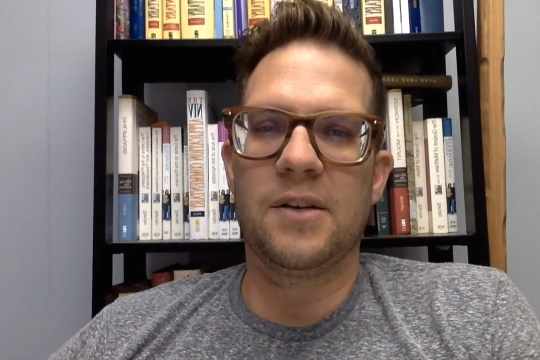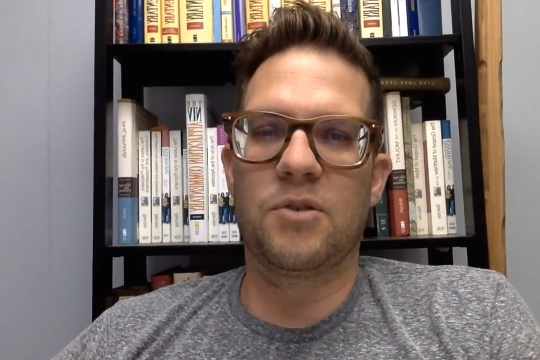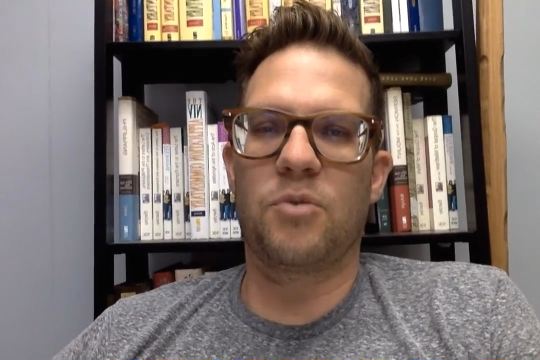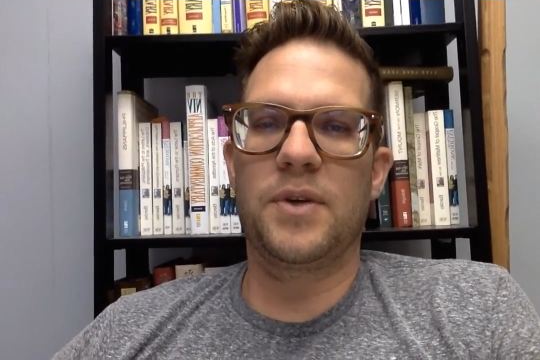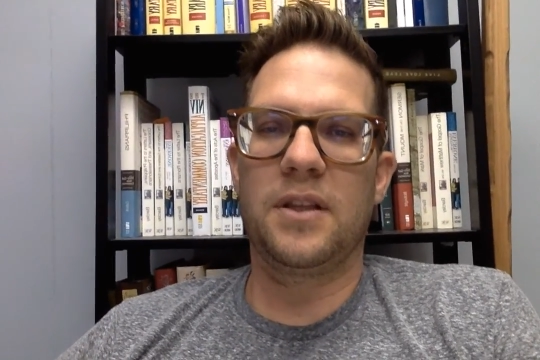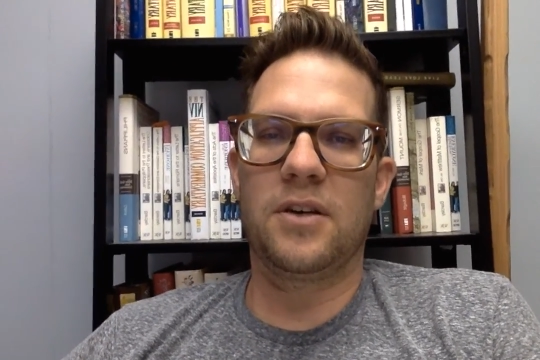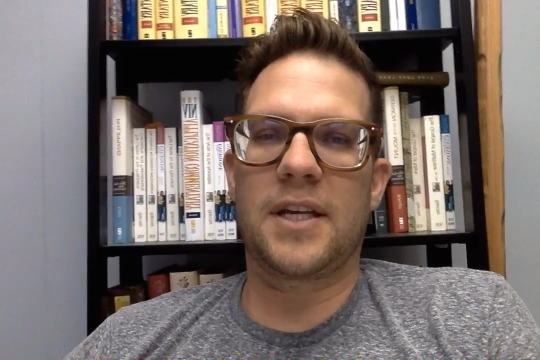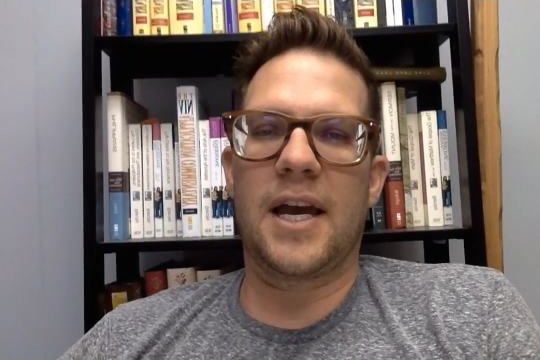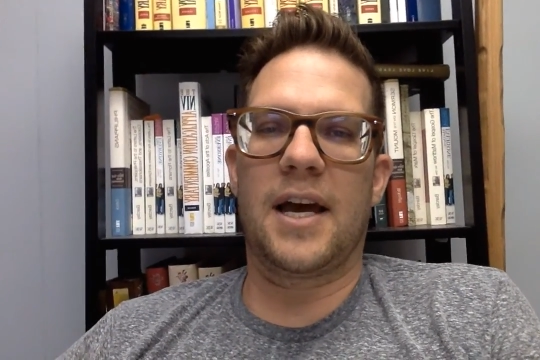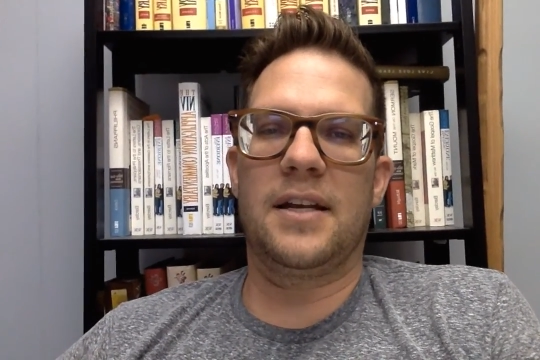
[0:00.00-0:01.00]
where we
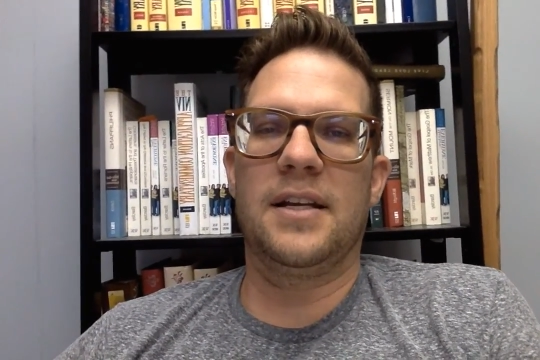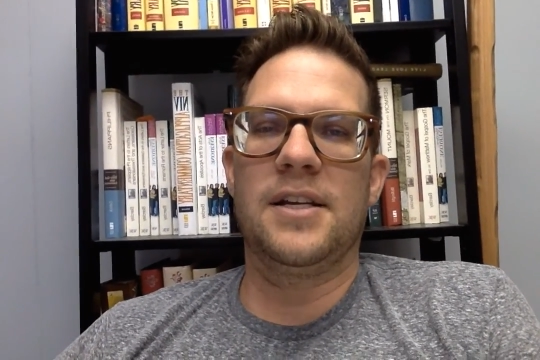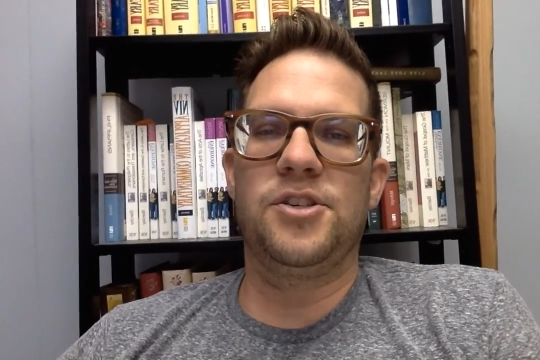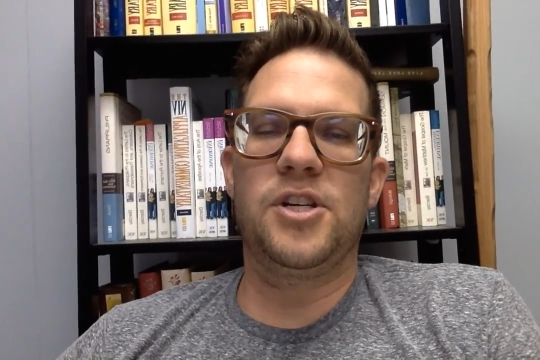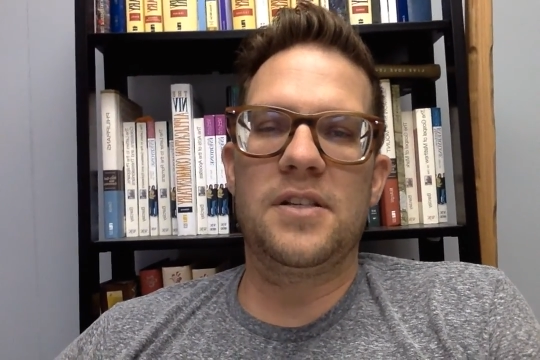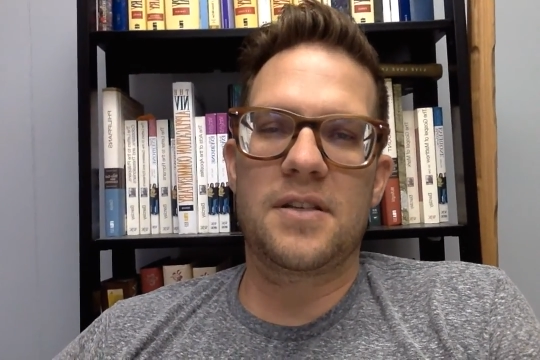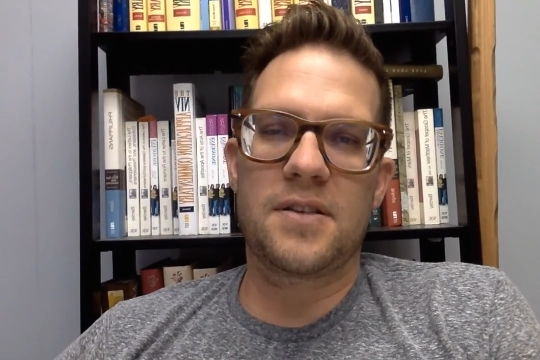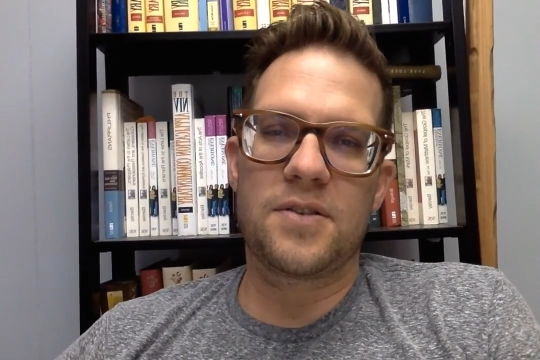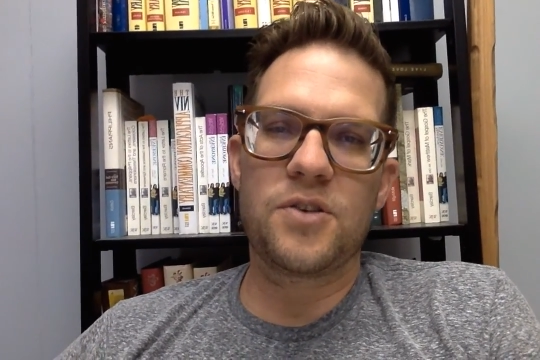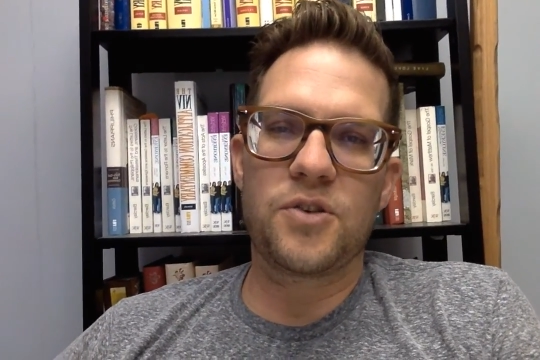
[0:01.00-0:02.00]
look at Jesus
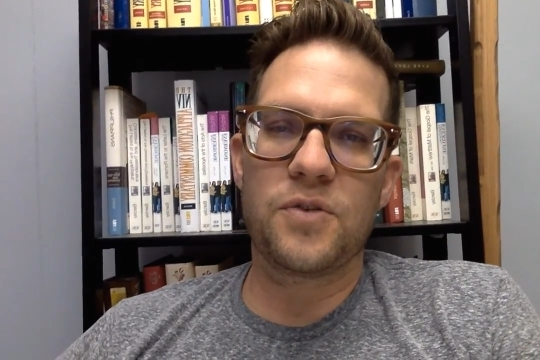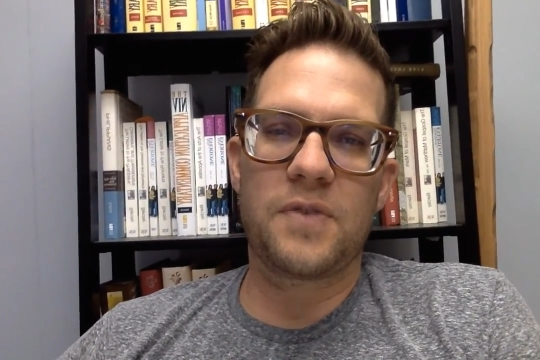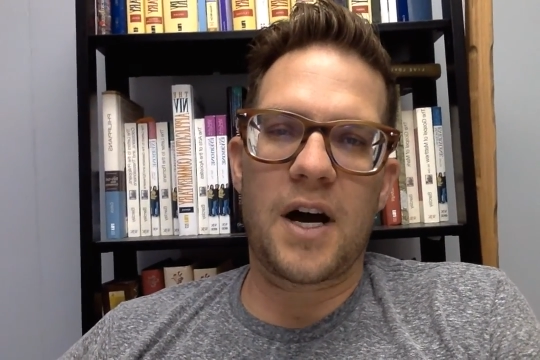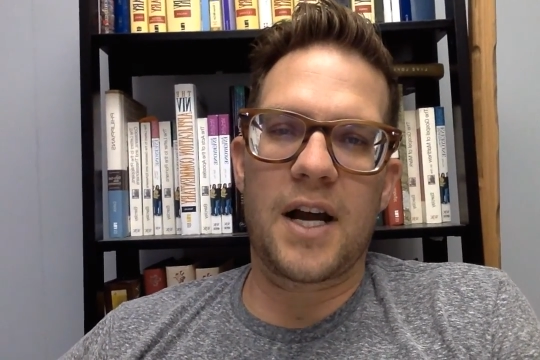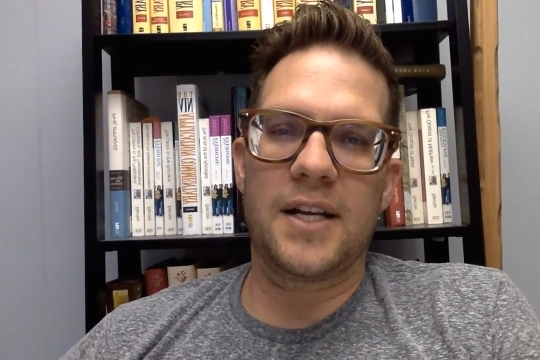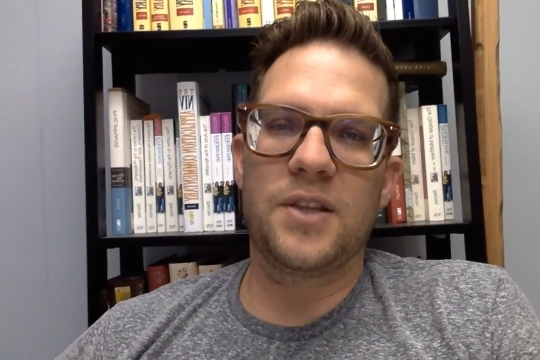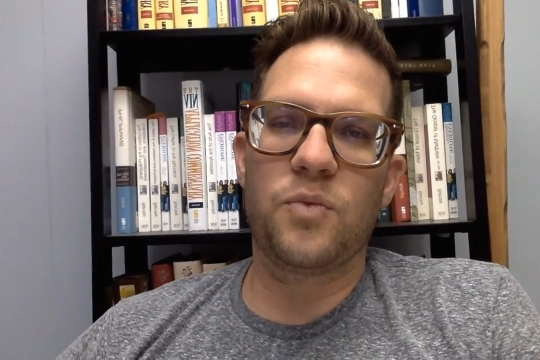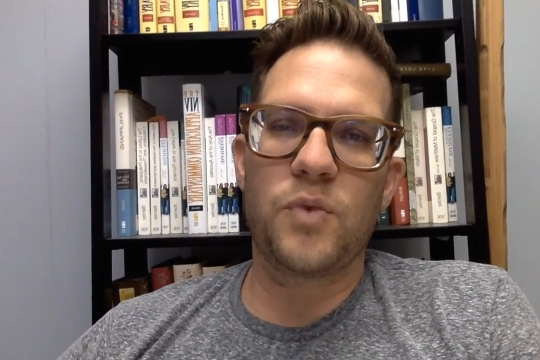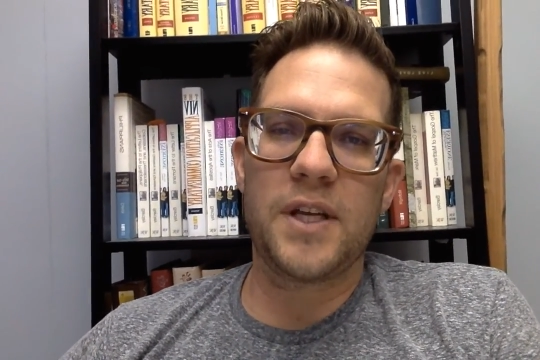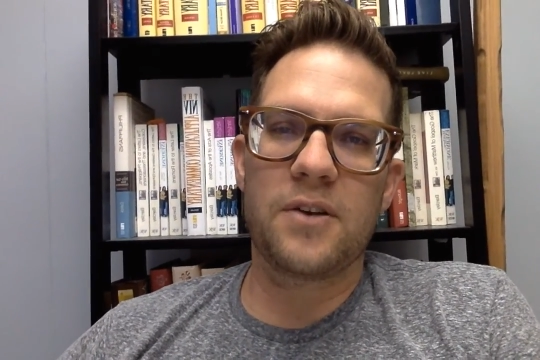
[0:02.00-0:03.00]
is the true vine and
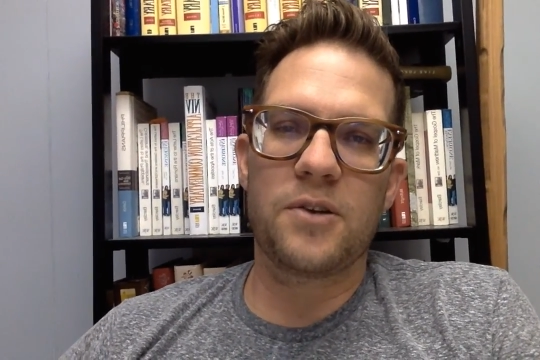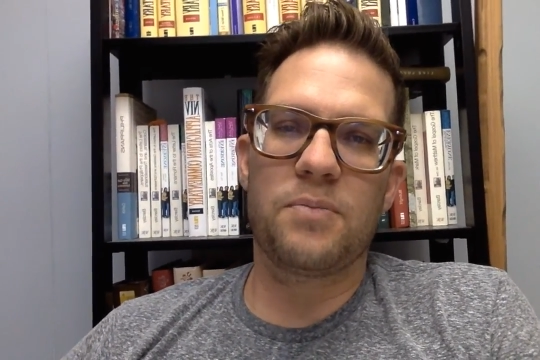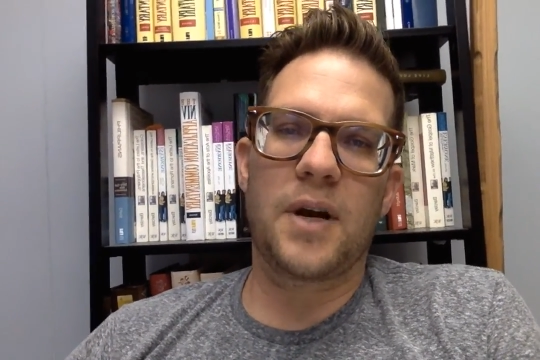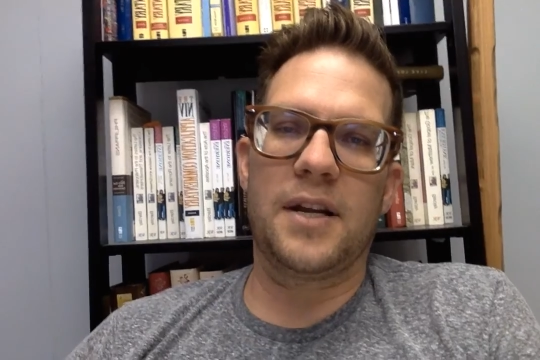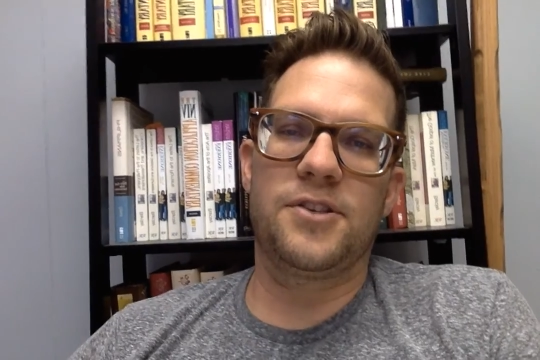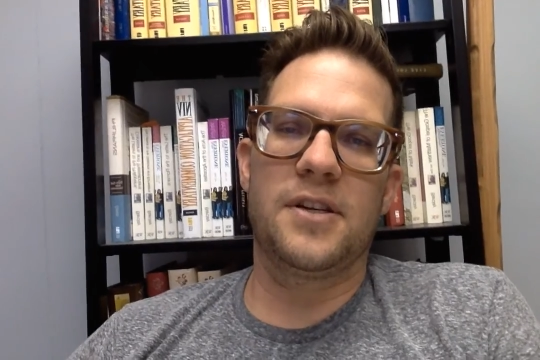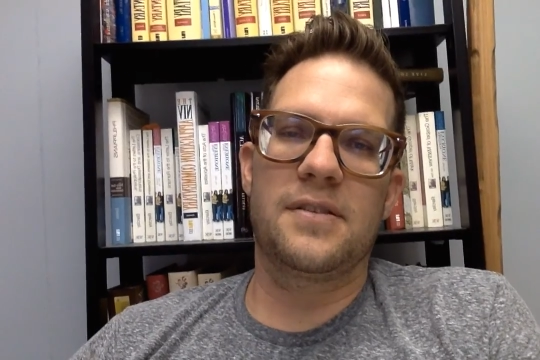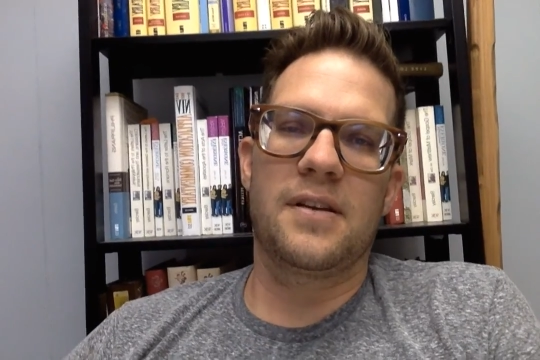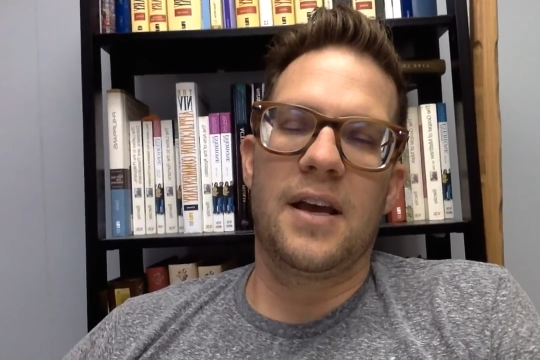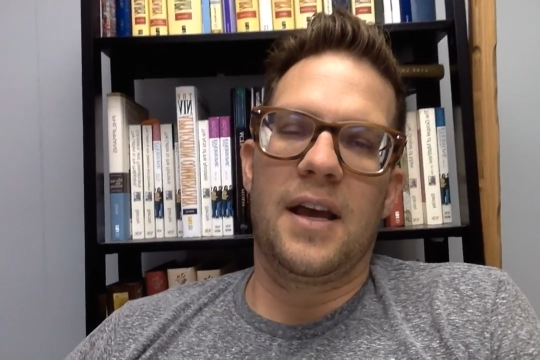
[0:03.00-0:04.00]
that we are the branches.